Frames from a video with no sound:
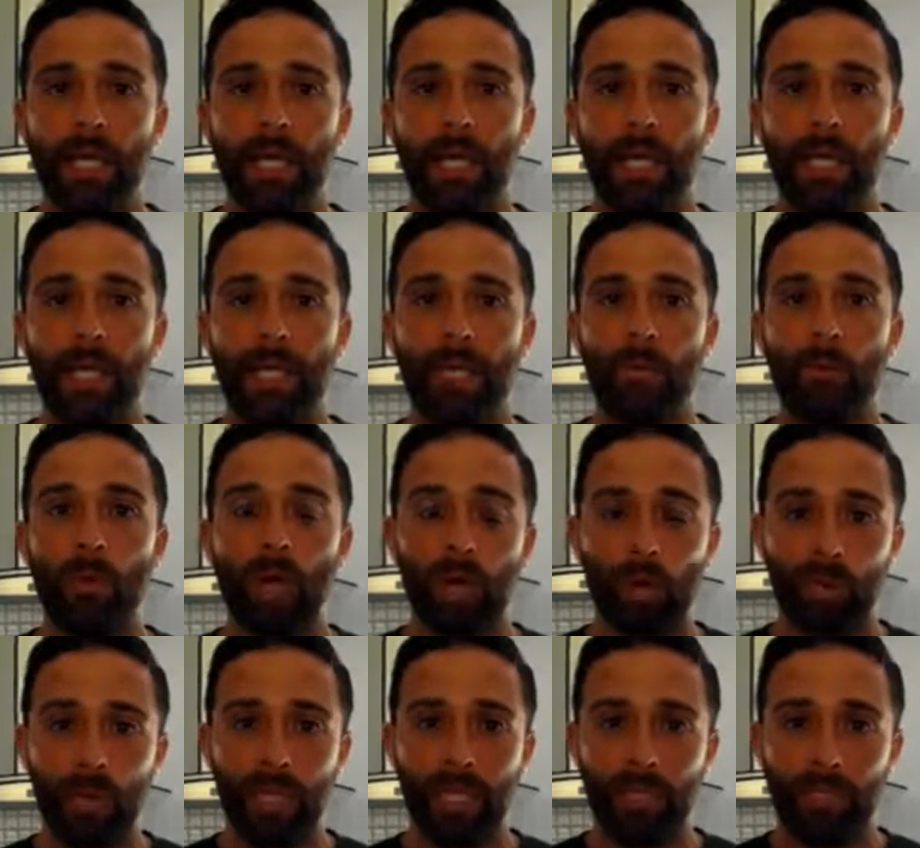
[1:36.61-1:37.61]
And
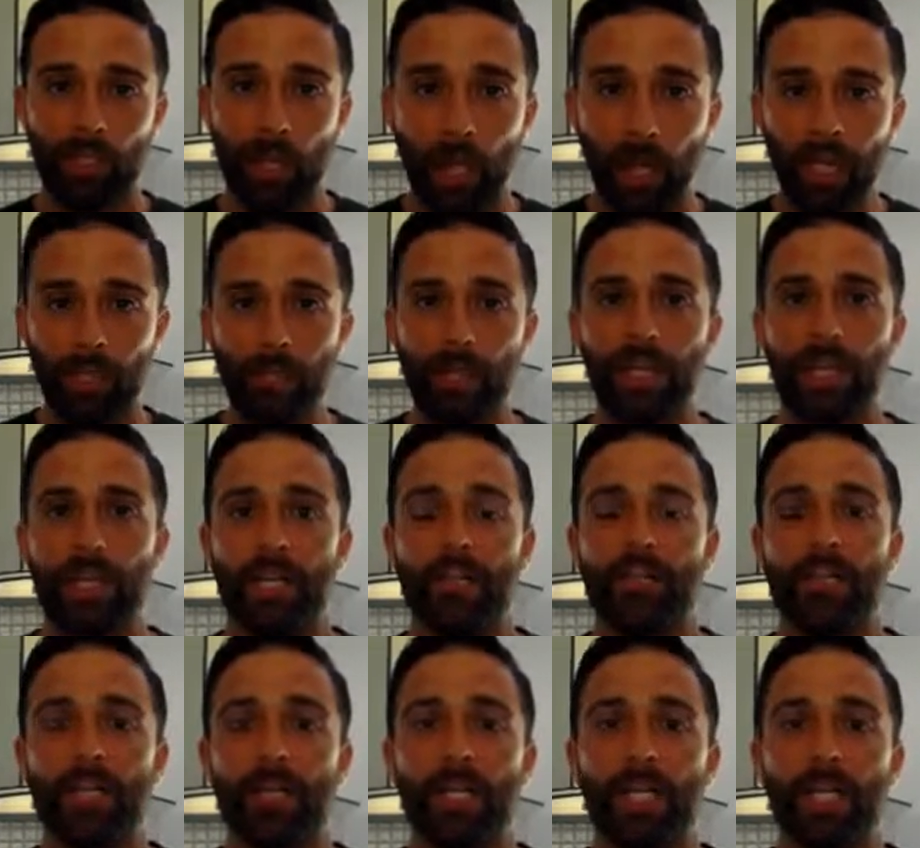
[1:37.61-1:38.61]
while we talk about it in
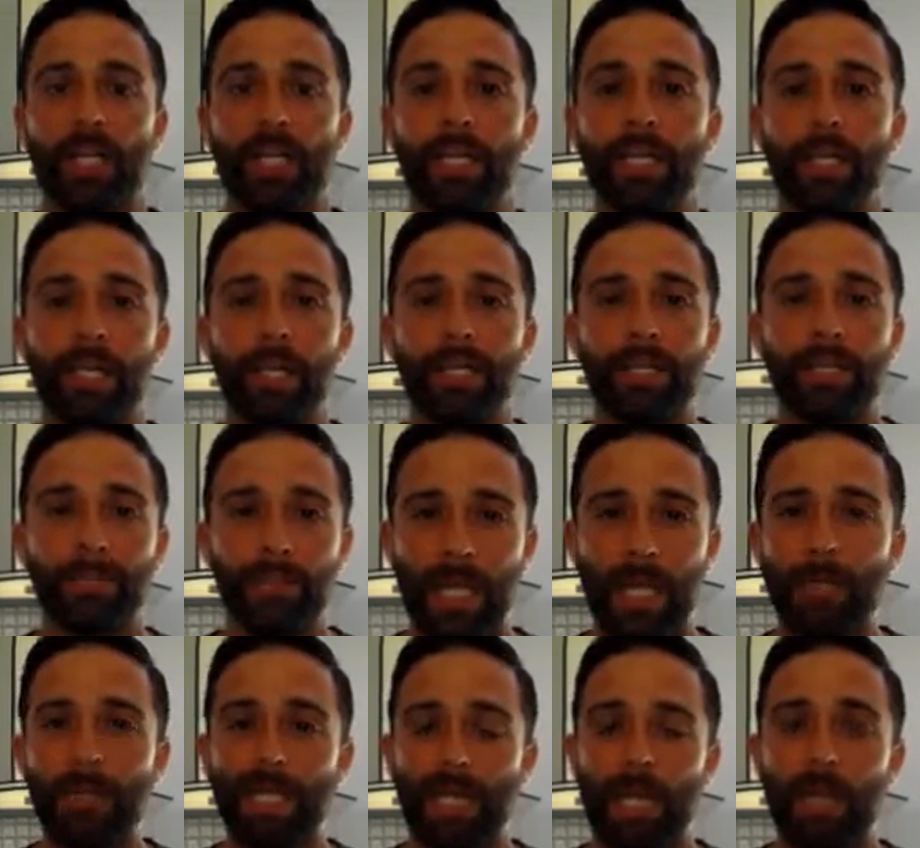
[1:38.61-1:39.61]
the training,
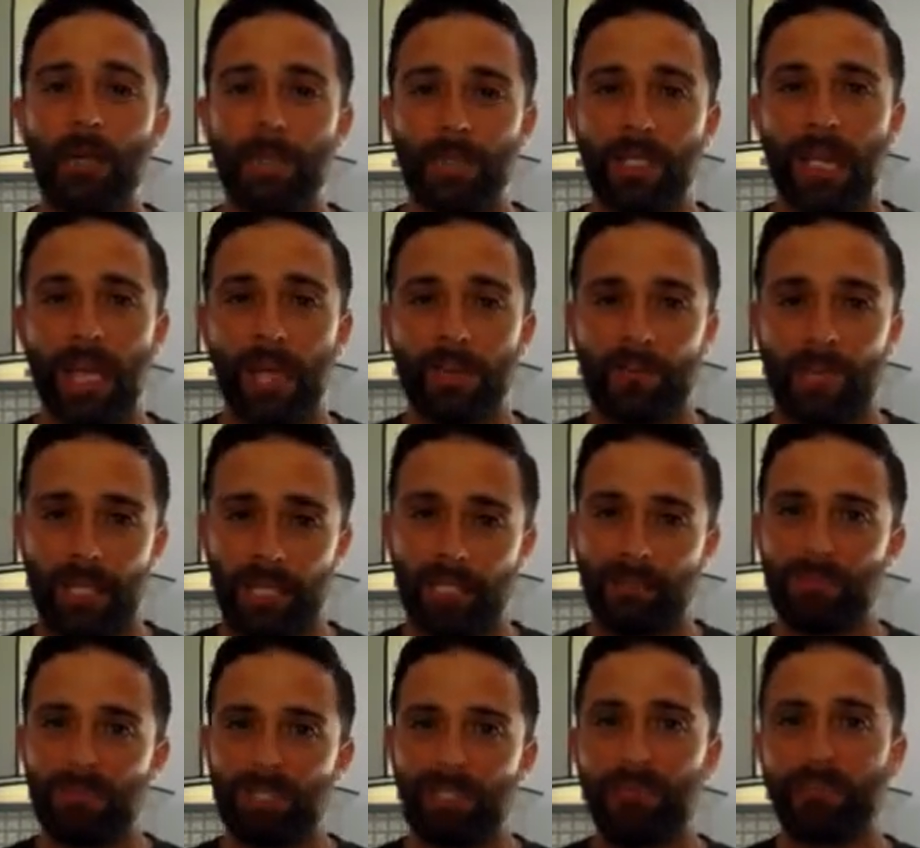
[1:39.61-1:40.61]
sometimes it helps to have like
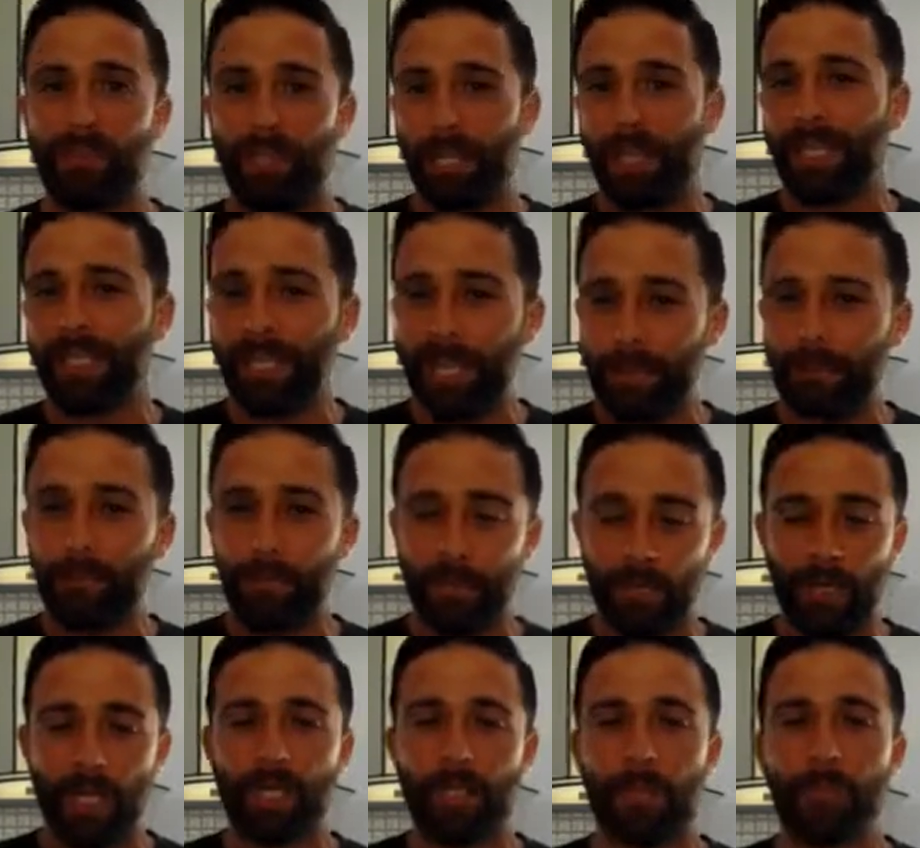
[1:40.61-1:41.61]
specific examples,
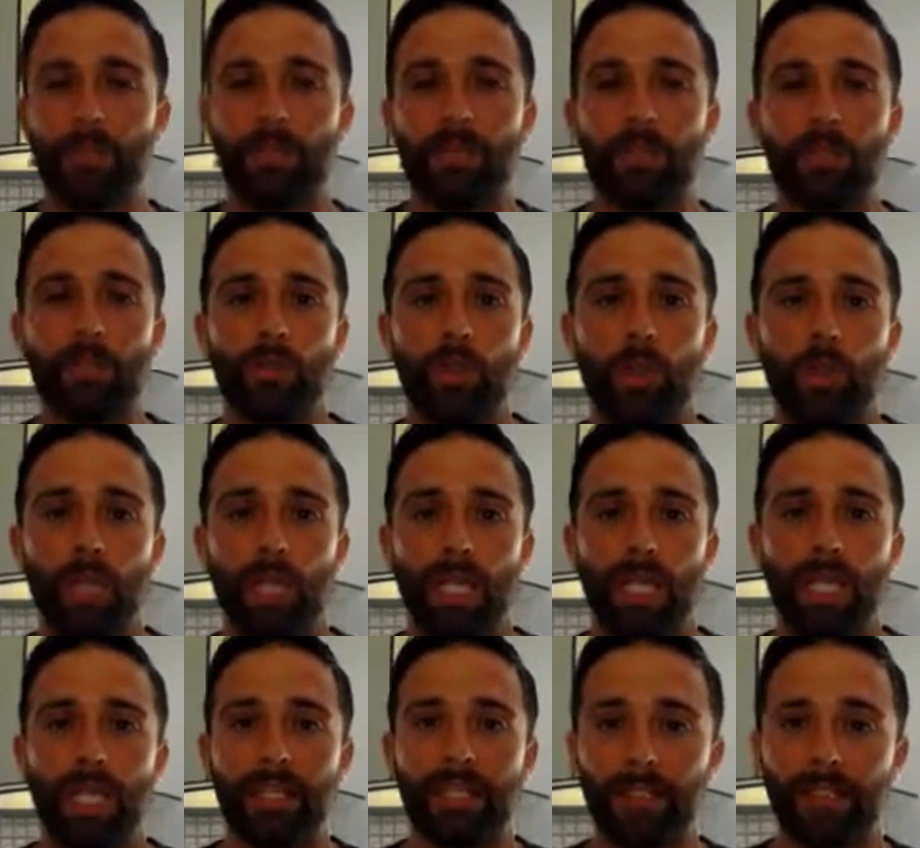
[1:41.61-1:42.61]
right? I mean, as you know, like
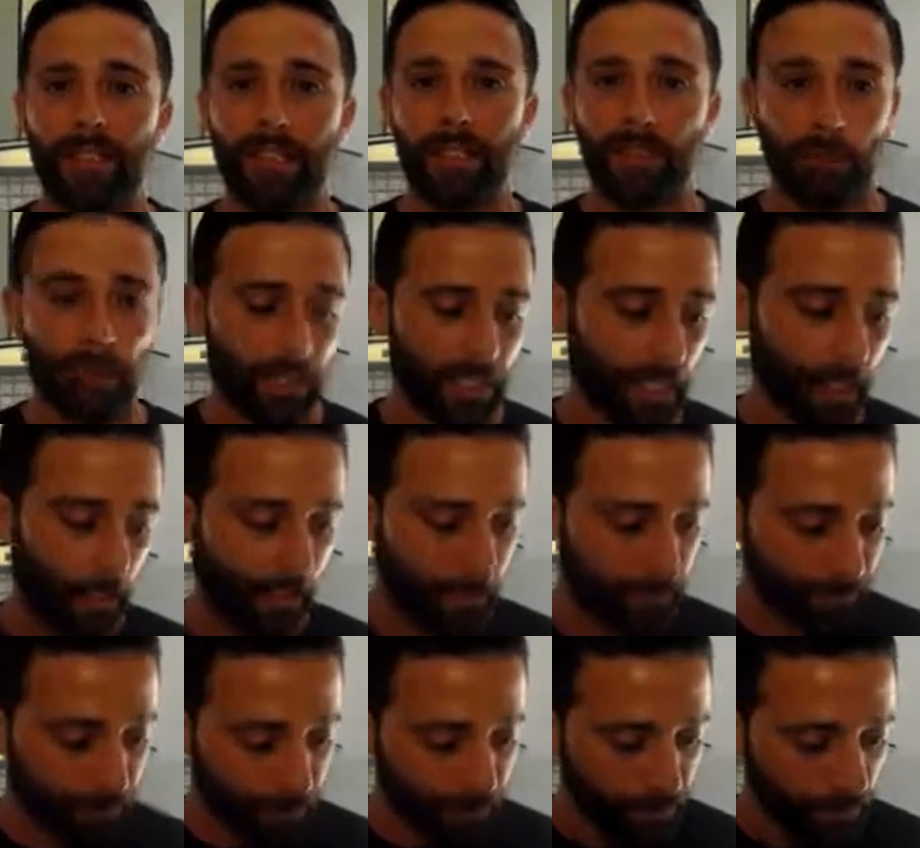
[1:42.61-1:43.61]
case studies always help.